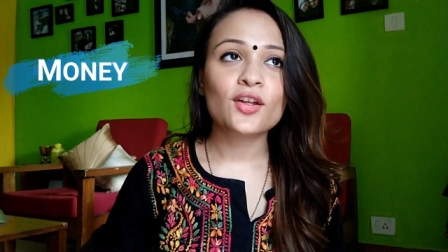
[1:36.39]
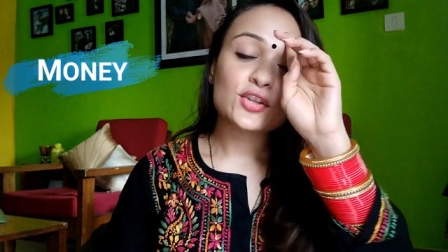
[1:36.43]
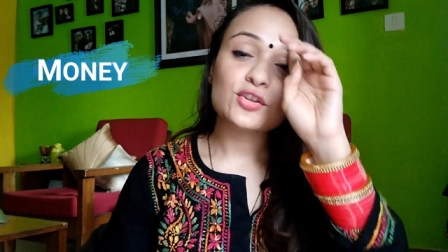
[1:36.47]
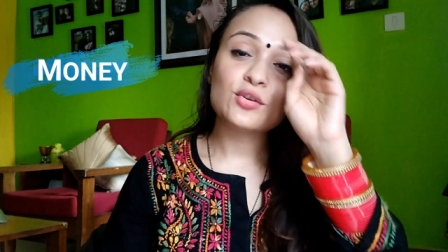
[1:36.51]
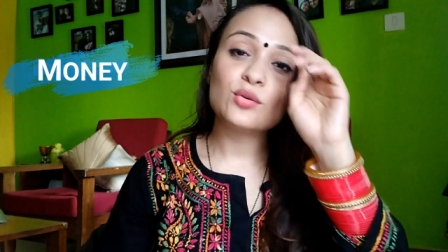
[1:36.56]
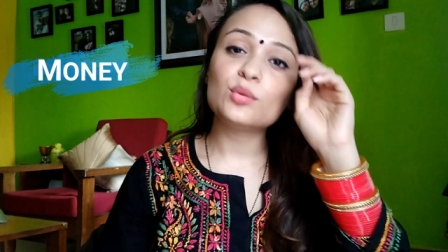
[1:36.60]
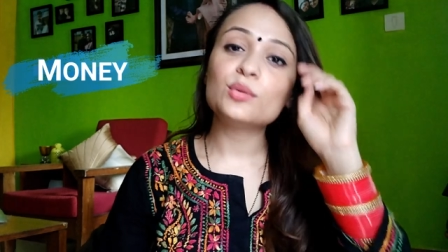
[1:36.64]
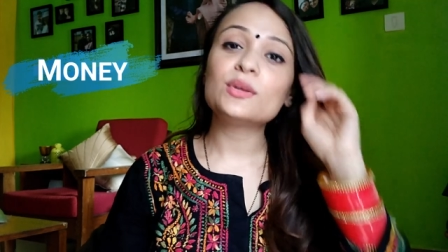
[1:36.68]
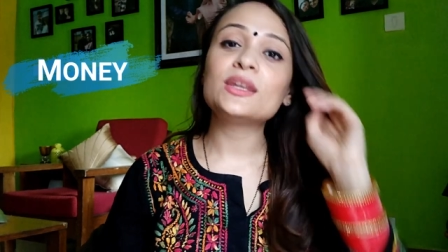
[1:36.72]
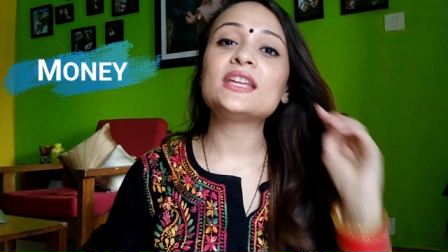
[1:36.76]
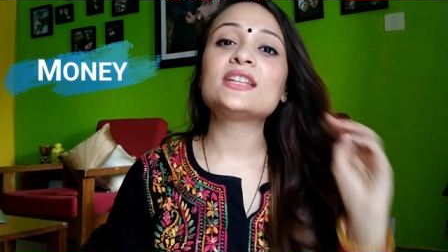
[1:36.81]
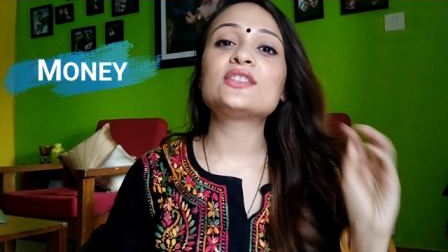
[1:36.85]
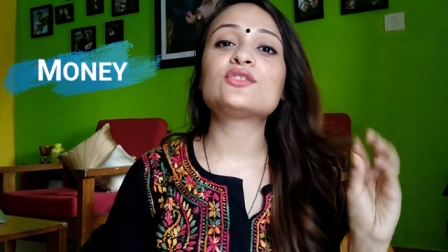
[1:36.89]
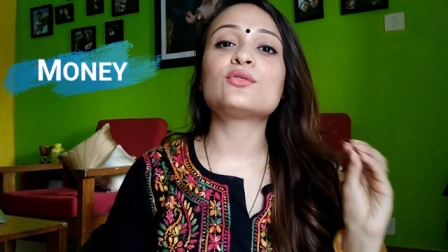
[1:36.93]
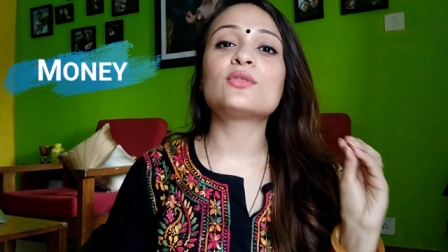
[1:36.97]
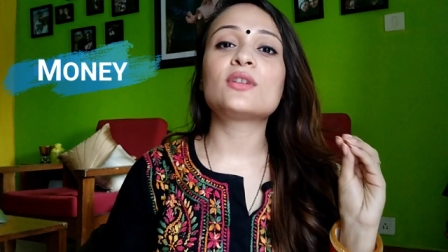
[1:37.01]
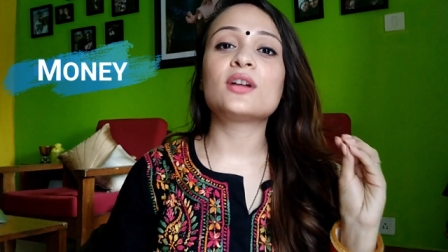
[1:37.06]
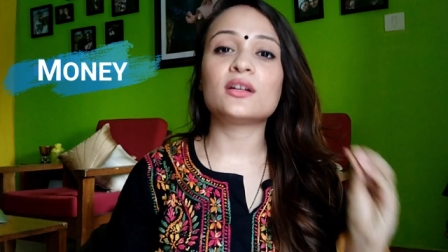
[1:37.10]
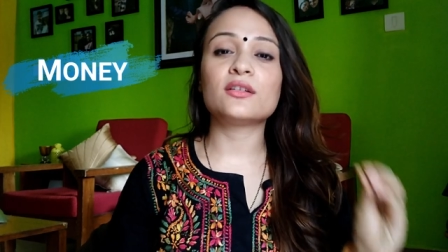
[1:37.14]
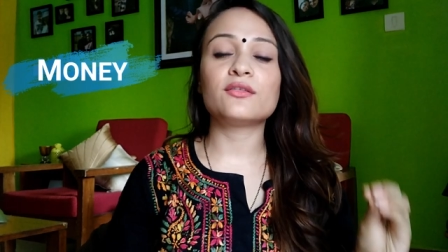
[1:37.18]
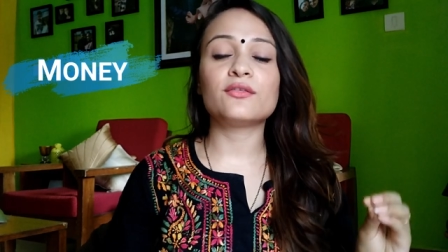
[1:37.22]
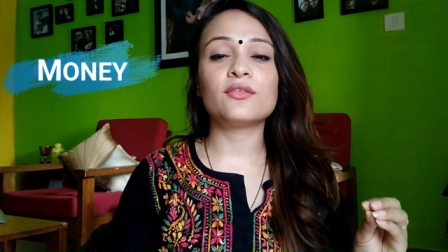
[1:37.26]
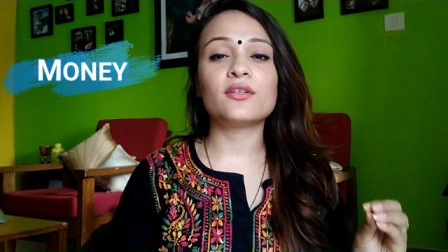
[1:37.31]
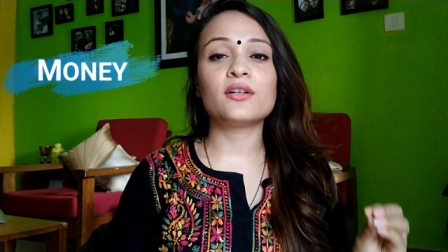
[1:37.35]
you need to
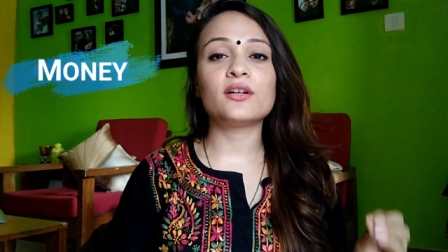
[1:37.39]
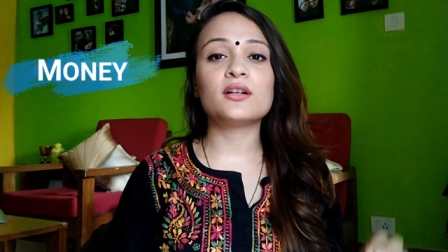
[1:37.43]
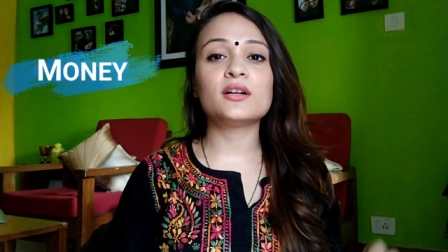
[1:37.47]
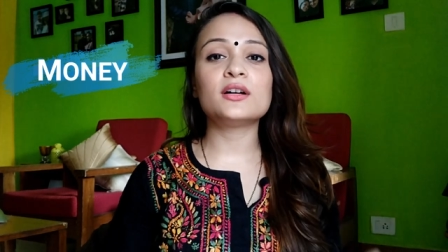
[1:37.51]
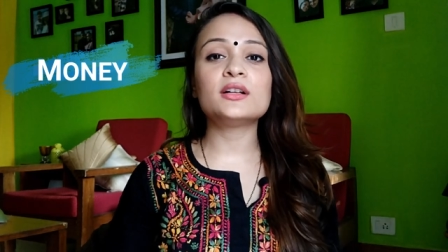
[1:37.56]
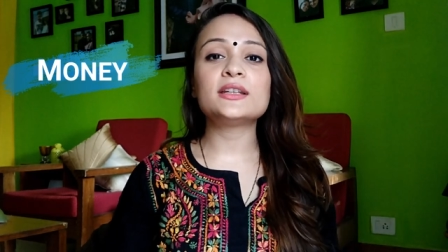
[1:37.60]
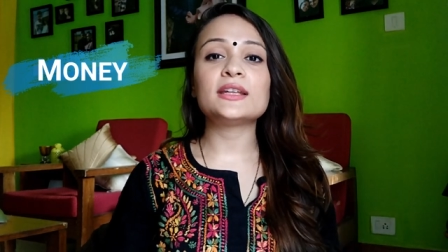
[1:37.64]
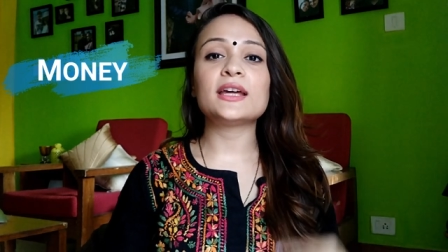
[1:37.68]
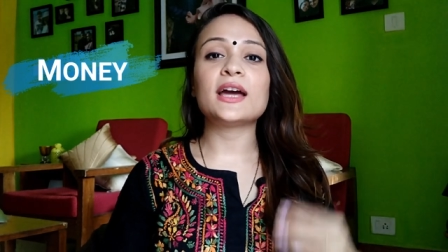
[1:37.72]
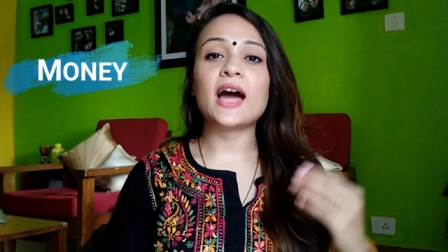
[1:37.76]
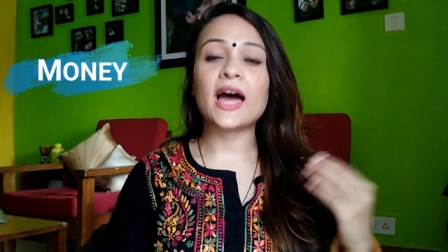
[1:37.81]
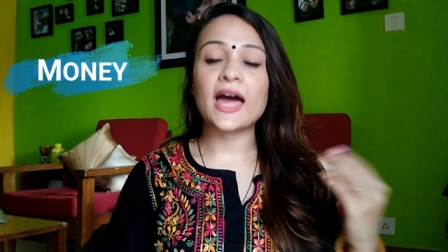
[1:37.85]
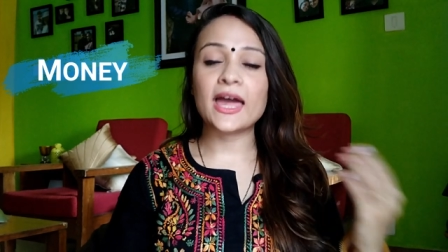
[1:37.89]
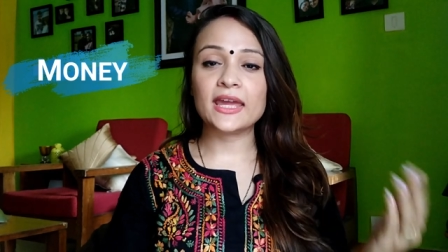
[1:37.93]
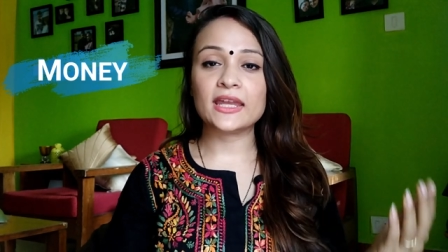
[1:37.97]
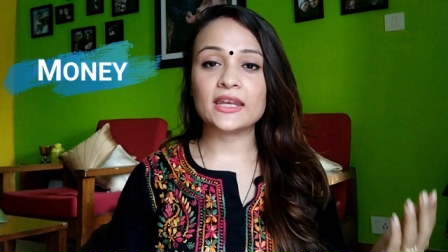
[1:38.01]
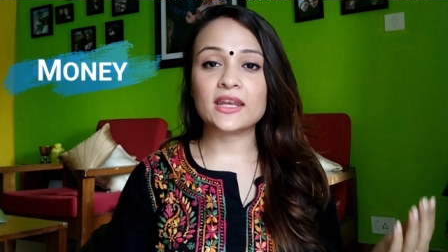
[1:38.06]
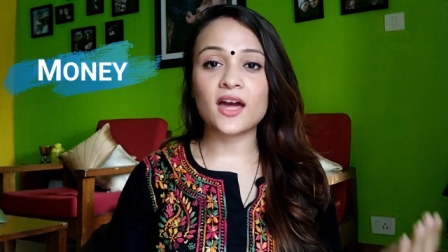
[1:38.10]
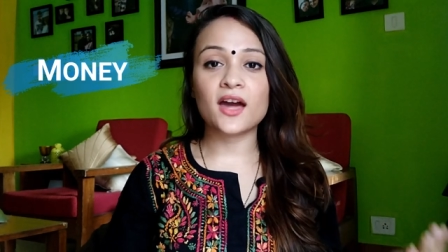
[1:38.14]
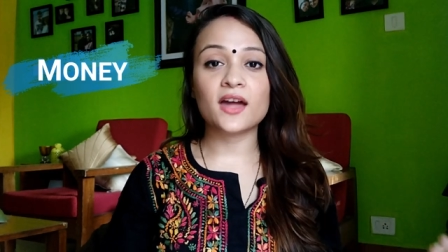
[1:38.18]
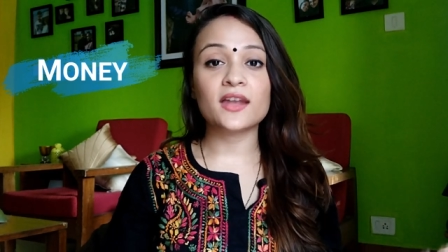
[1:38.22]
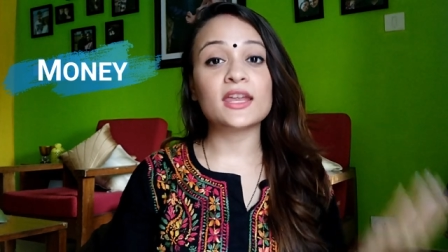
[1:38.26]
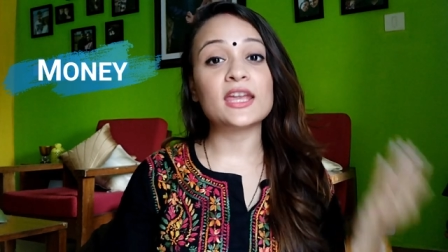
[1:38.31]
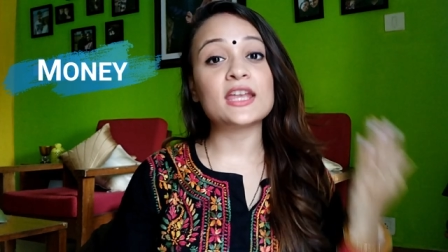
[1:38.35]
convert
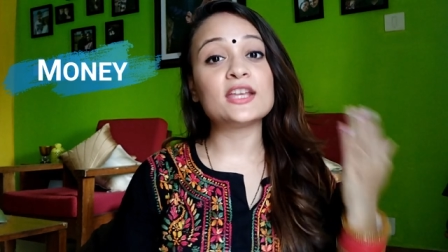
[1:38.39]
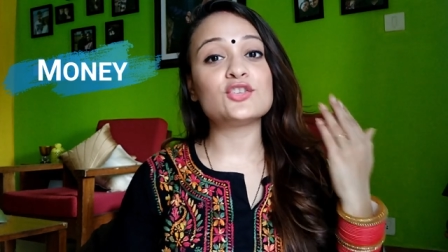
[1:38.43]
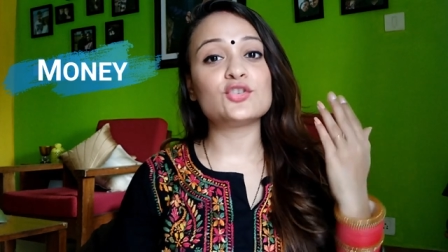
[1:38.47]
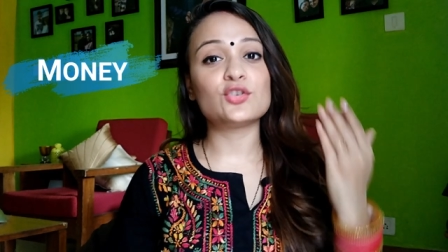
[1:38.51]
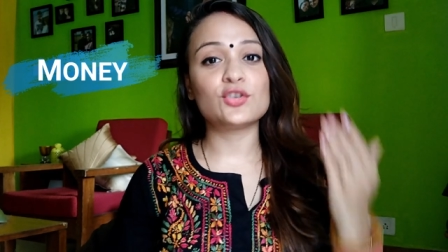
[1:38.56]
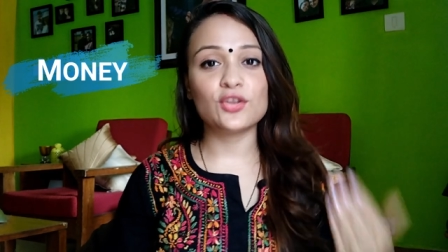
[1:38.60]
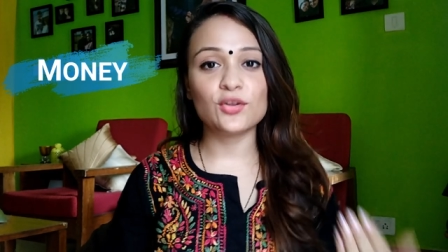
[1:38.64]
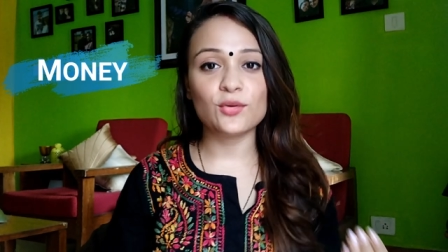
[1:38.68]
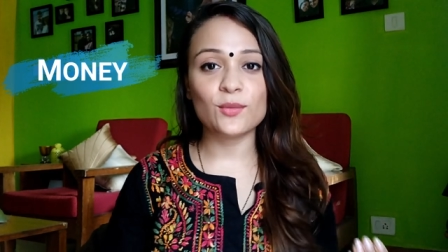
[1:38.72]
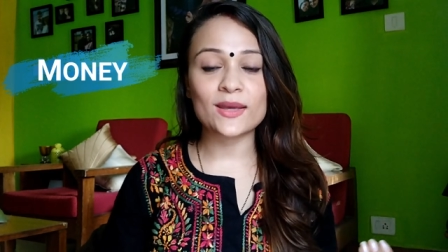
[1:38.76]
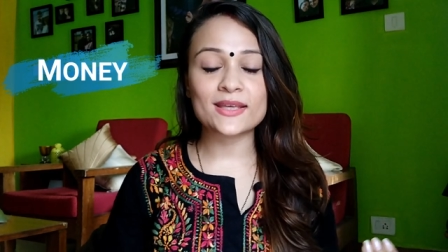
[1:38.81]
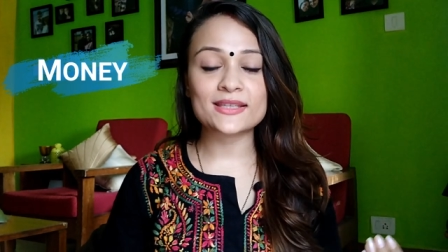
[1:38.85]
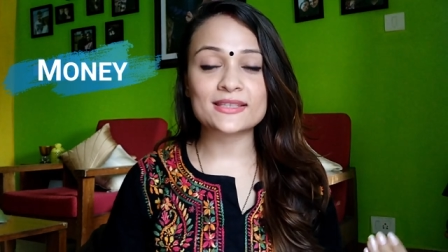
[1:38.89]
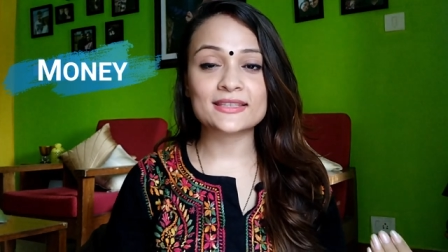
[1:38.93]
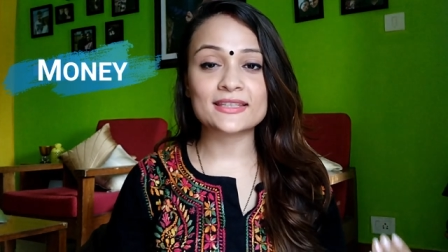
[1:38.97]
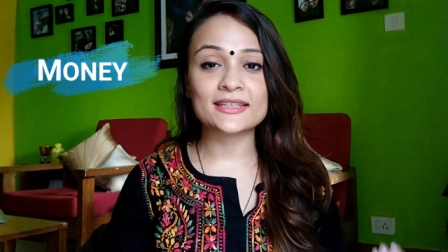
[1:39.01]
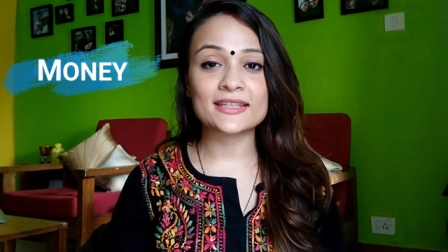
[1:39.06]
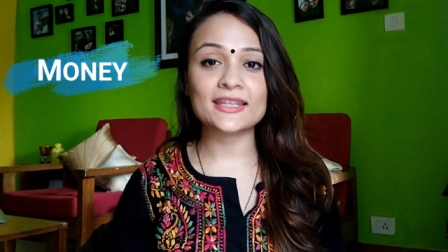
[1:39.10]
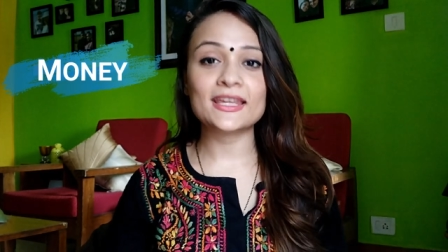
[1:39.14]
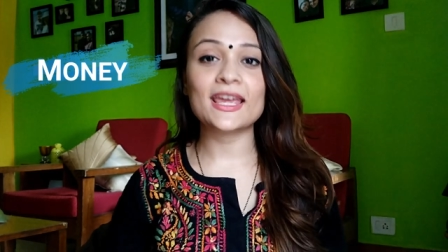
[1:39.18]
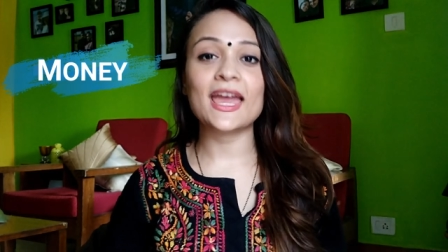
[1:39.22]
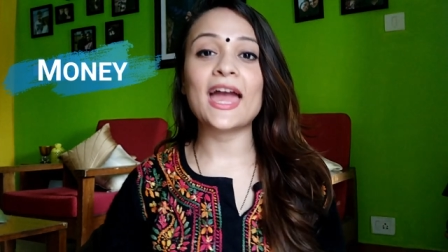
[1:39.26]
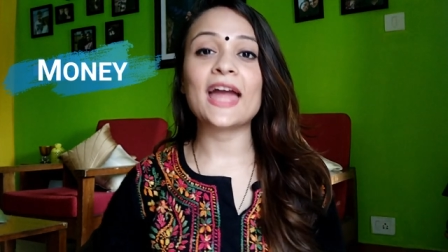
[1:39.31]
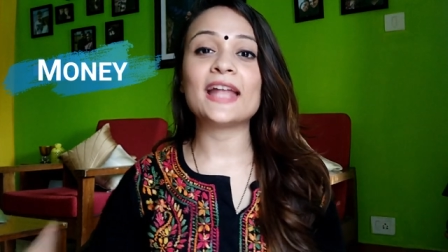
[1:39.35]
INR into USD